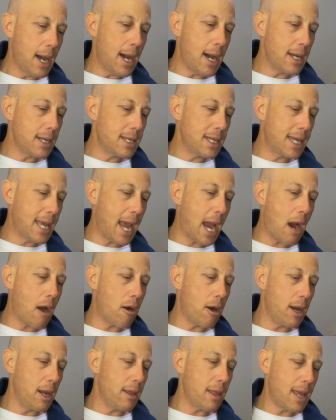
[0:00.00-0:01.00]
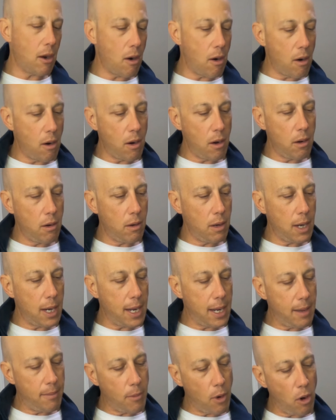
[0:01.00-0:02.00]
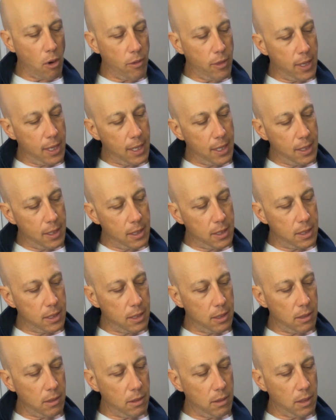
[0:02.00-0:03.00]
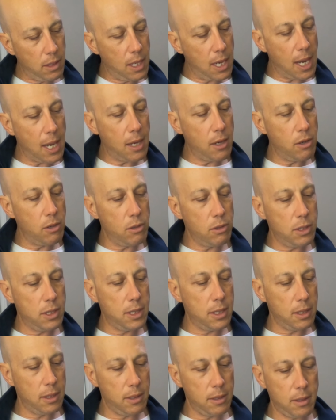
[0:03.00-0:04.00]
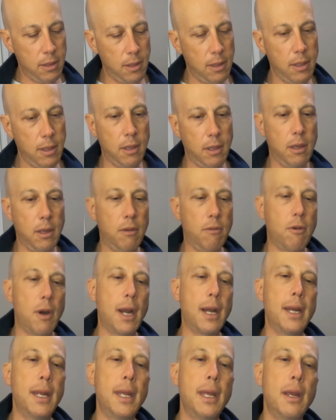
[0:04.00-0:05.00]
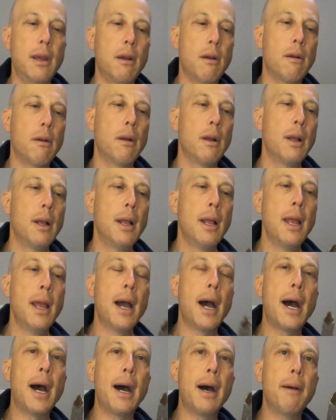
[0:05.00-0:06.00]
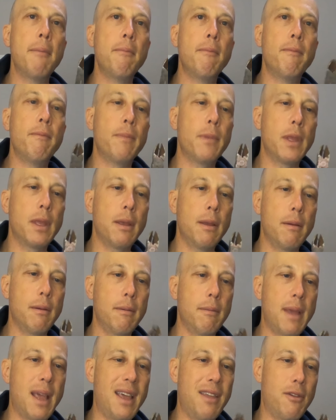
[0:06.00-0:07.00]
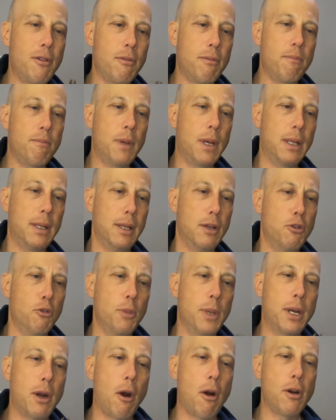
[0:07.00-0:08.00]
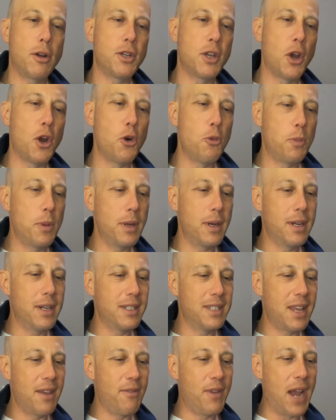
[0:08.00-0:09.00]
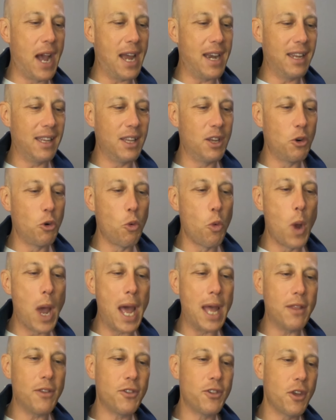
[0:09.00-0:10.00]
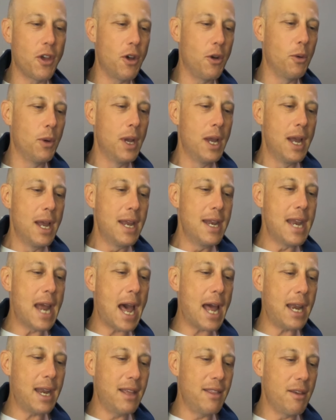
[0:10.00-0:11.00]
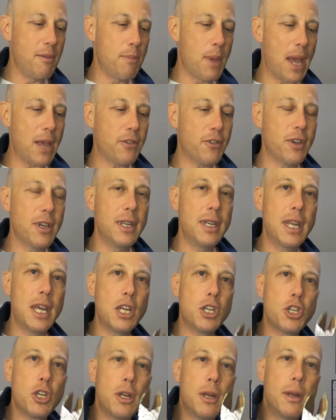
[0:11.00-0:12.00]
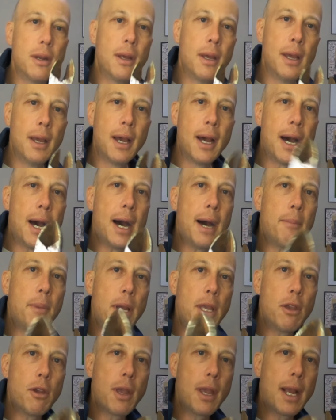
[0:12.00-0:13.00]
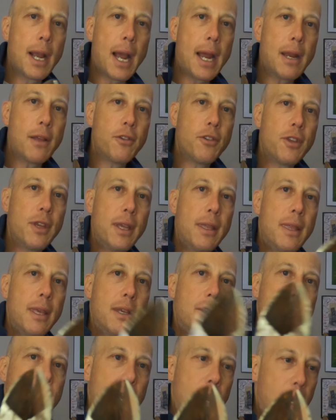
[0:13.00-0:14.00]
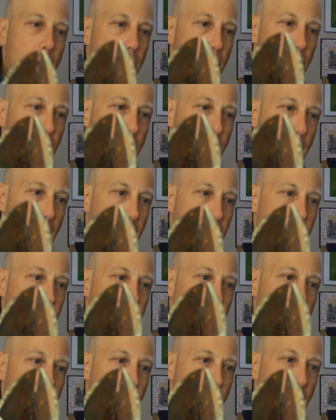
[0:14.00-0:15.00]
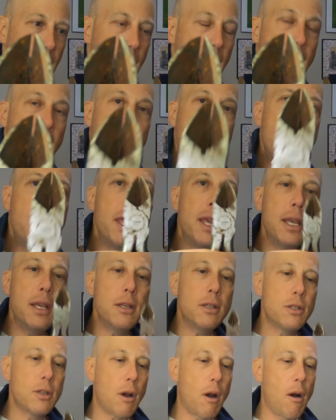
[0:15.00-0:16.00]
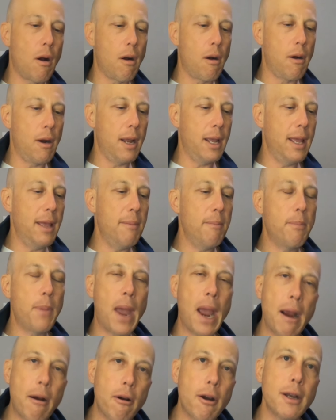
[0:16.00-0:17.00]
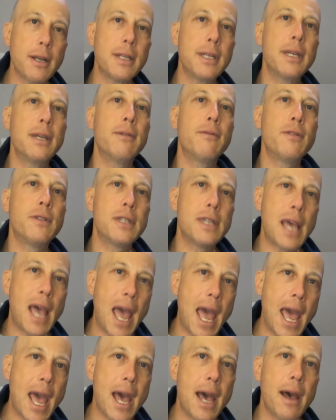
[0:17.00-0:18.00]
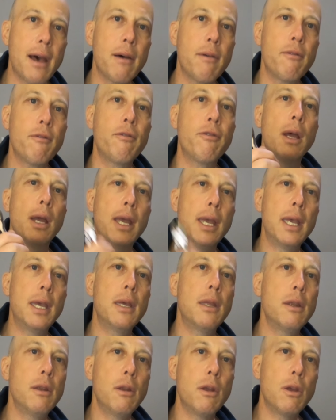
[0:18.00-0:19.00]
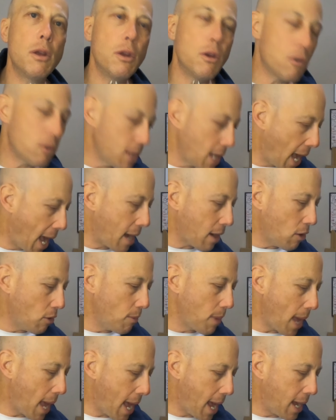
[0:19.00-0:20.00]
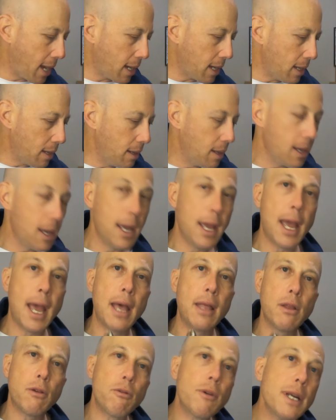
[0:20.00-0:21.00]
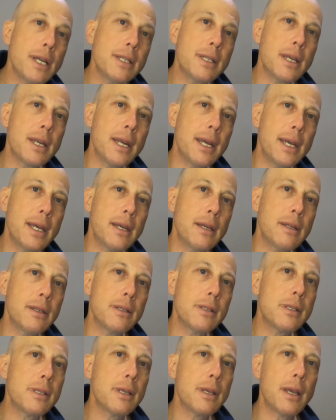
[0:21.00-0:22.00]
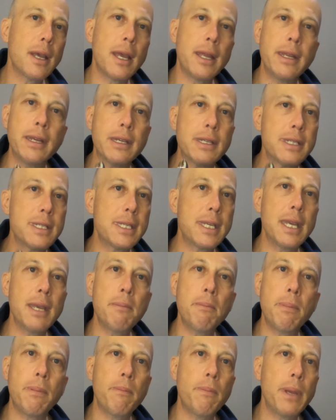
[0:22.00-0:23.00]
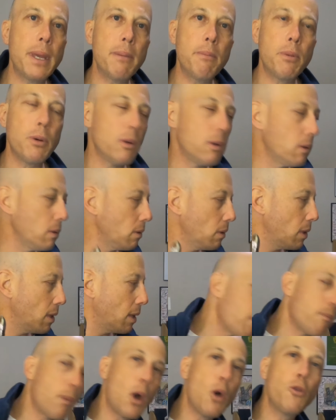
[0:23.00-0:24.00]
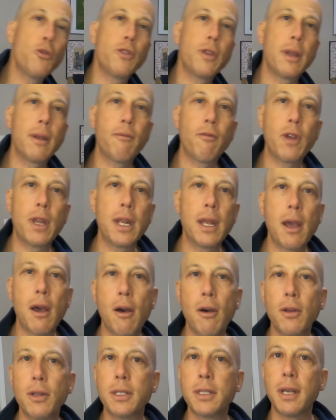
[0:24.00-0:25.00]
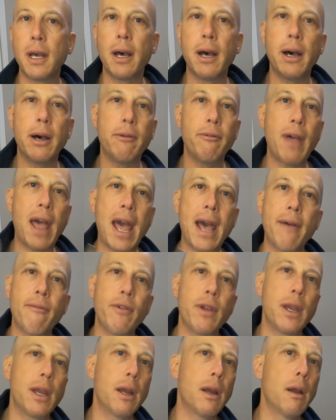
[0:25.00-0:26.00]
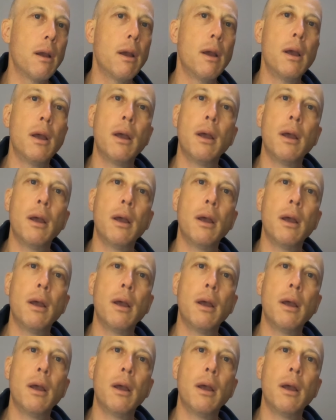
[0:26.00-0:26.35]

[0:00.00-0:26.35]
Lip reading: to carry are these cutters right here. Man, they're a little bit hard to open because they've gotten a little wet, so not in the best condition, but you can kind of see these cutters right here. These are imperative to have in your tackle bag. And the reason is, and you see people posting videos of having